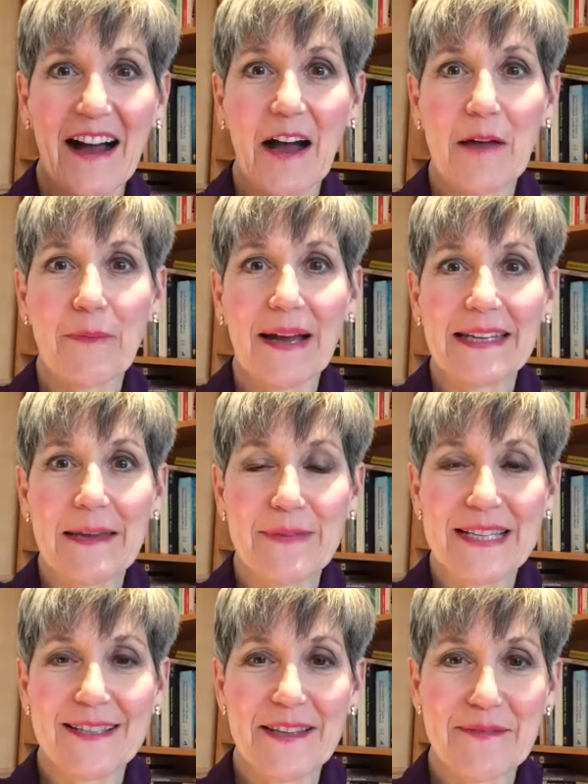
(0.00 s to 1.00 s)
Hi, my name
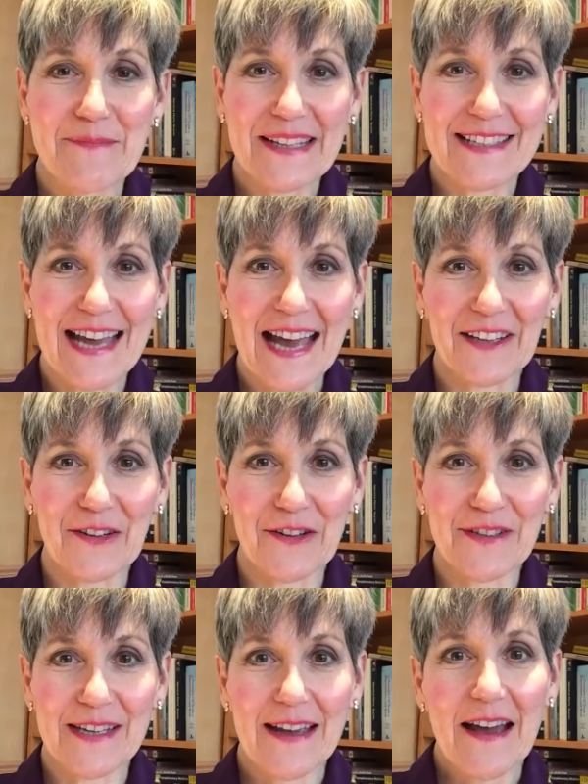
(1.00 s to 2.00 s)
is Lynn
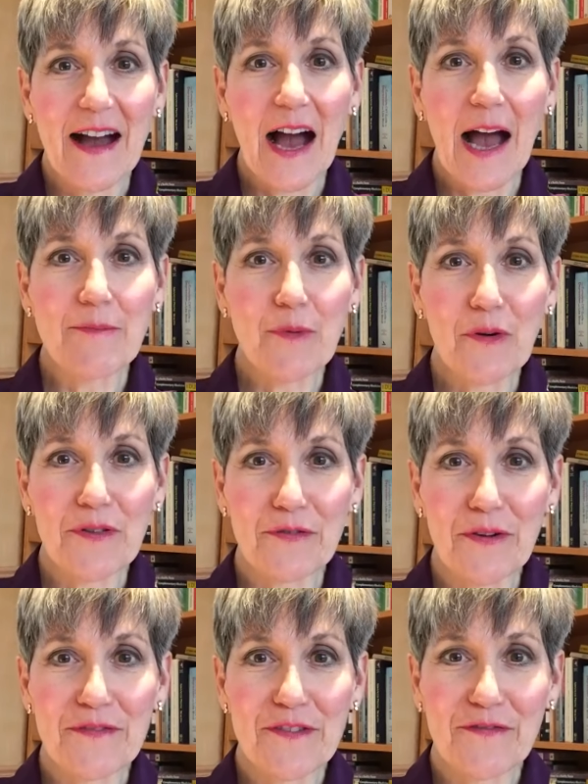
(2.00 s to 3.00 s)
McTaggart. I'm
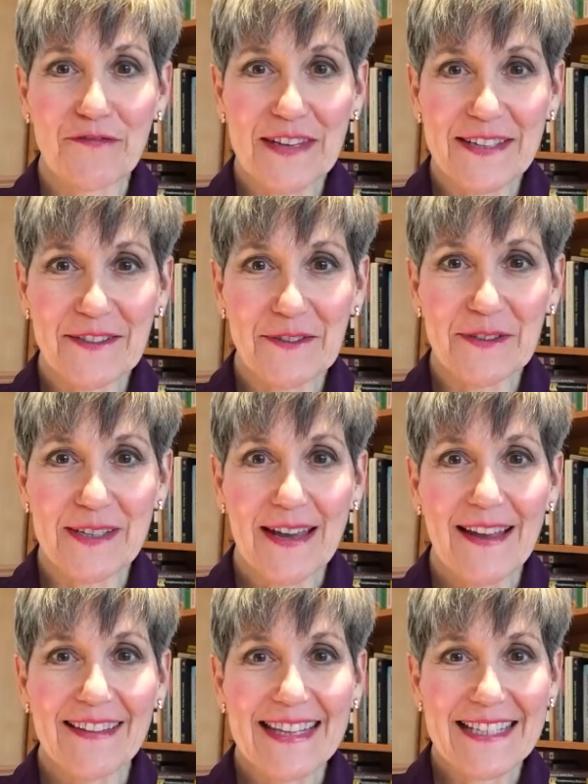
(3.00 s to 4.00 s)
author of The Field,
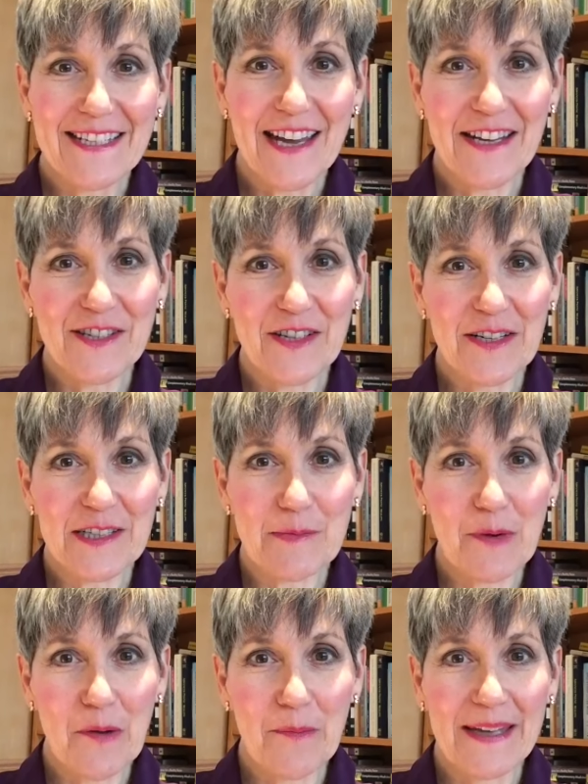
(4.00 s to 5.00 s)
The Intention
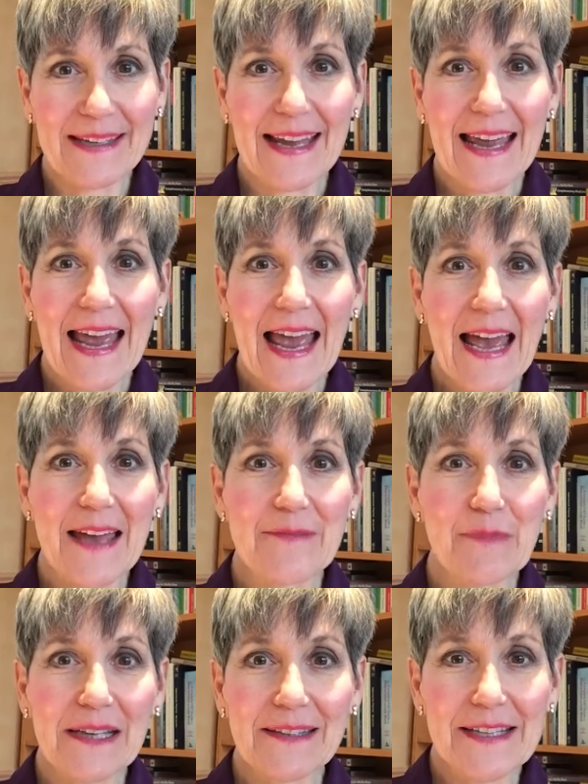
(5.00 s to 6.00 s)
Experiment, and
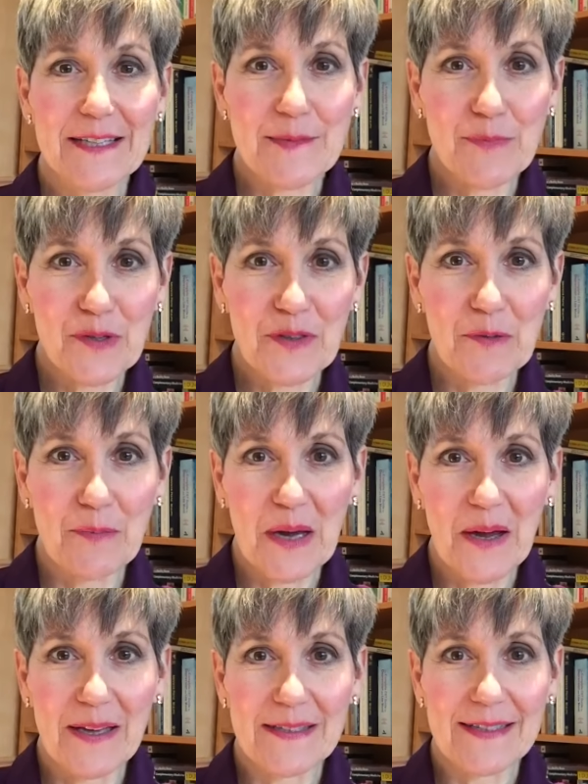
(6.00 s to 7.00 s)
my latest book, The
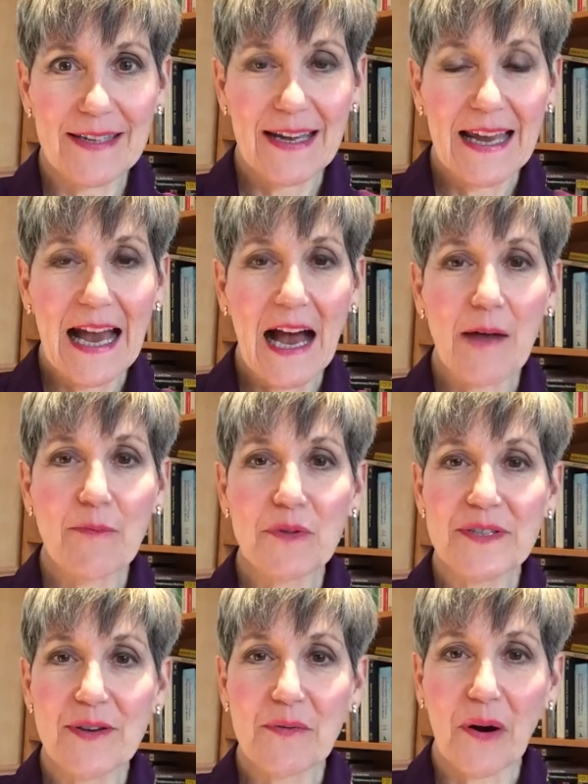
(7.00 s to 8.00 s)
Bond. I'm
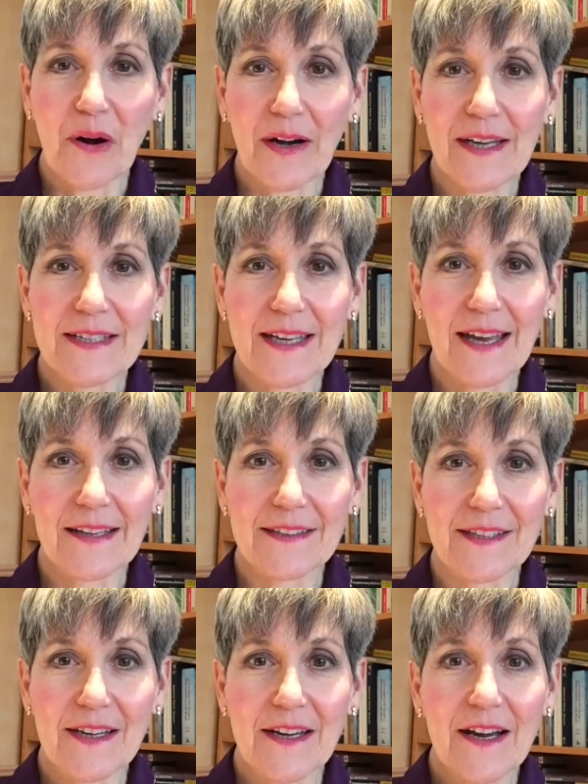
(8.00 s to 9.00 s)
also
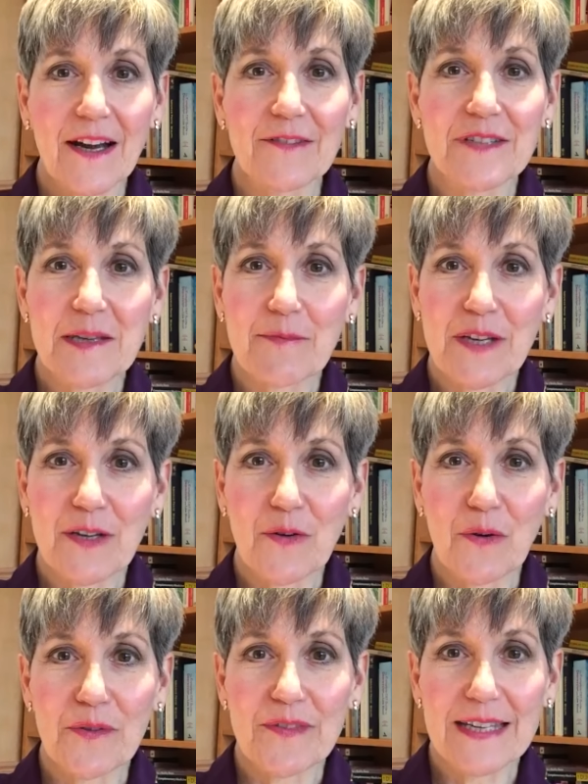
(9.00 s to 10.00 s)
architect of something
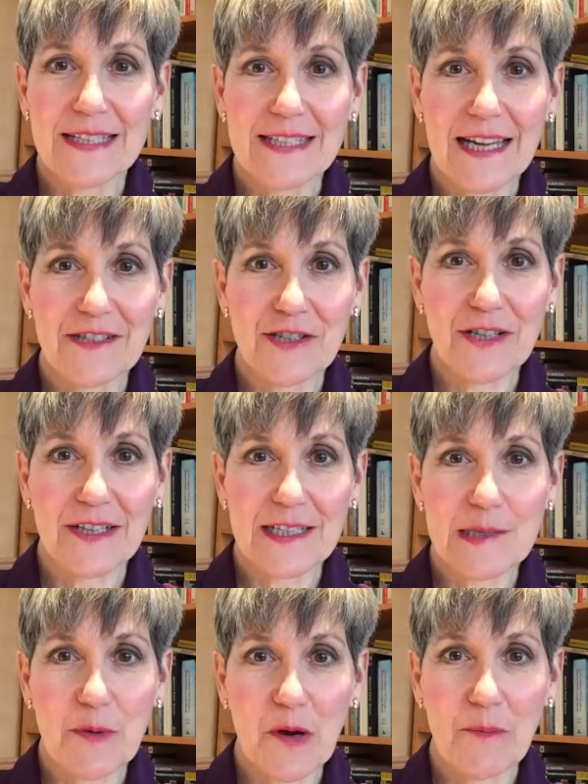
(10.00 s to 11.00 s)
called The Intention
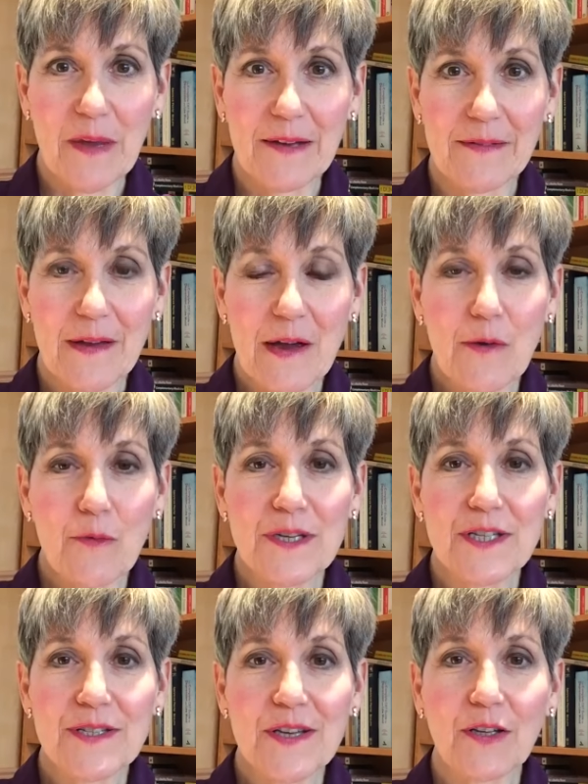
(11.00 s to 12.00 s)
Experiment,
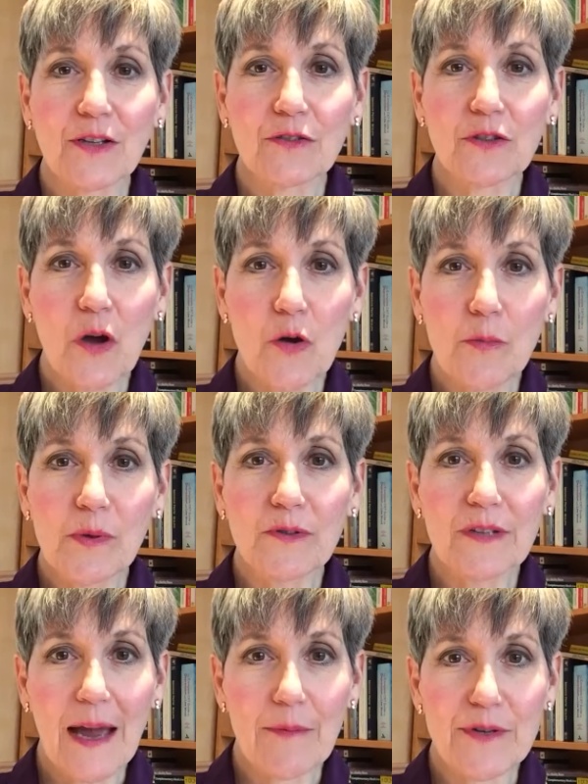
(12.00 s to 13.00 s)
which is a global
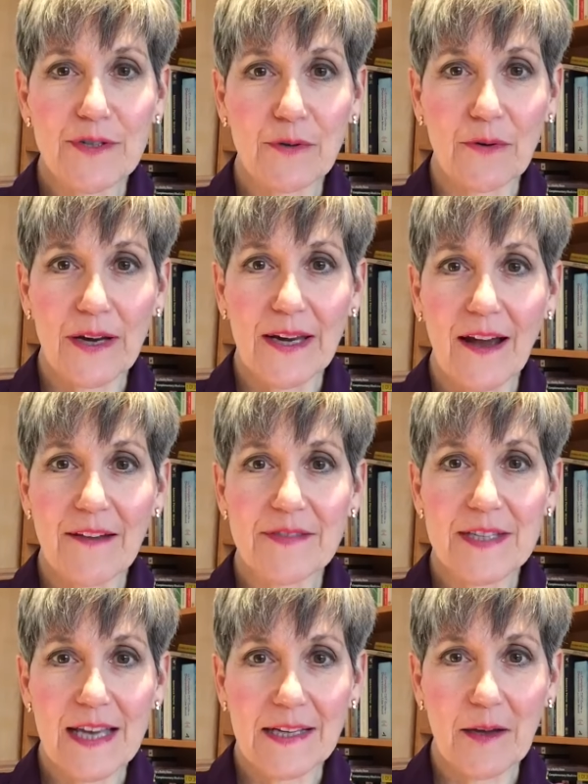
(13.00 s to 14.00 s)
laboratory I've
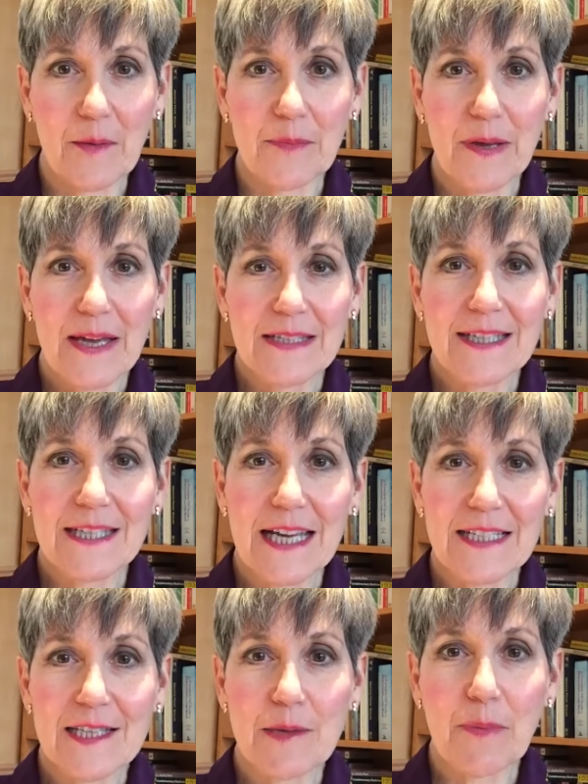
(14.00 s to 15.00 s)
set up to
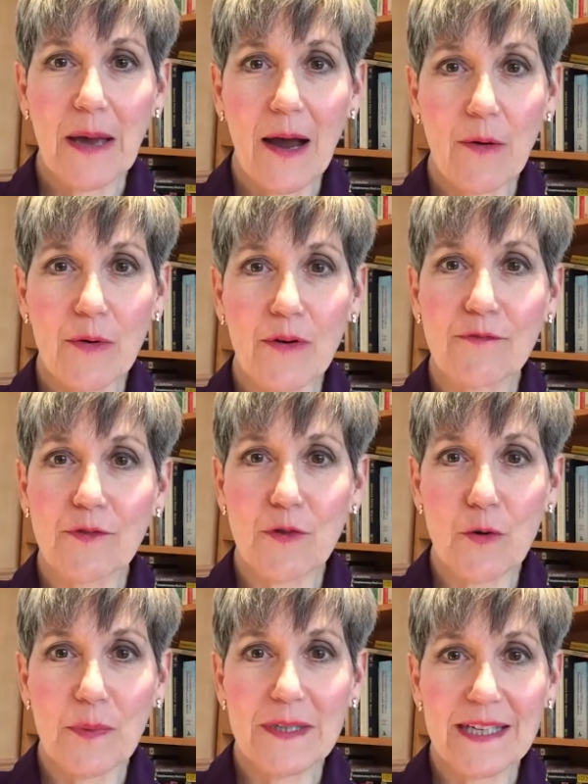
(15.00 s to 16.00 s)
test the power of
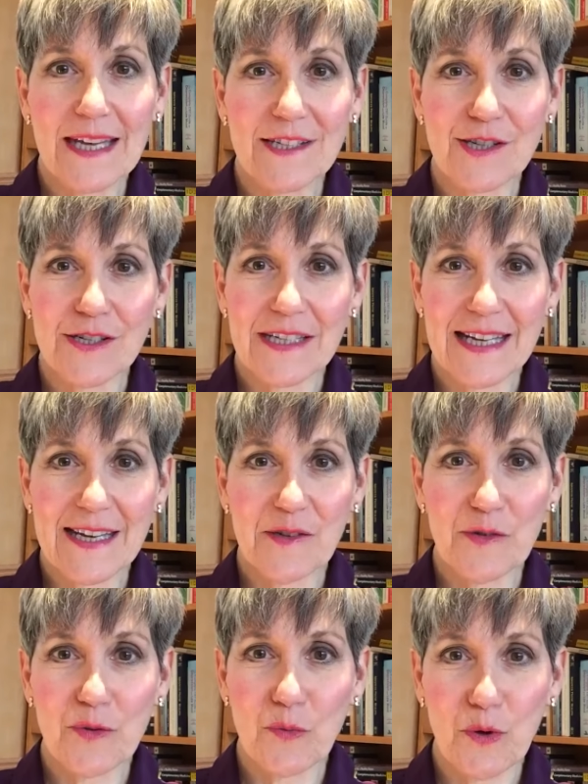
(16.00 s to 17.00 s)
group intention to
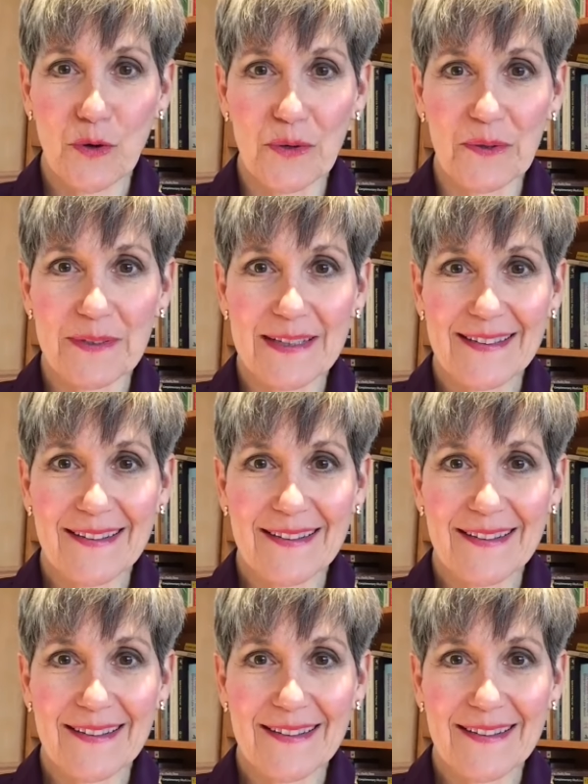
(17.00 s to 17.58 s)
heal the world.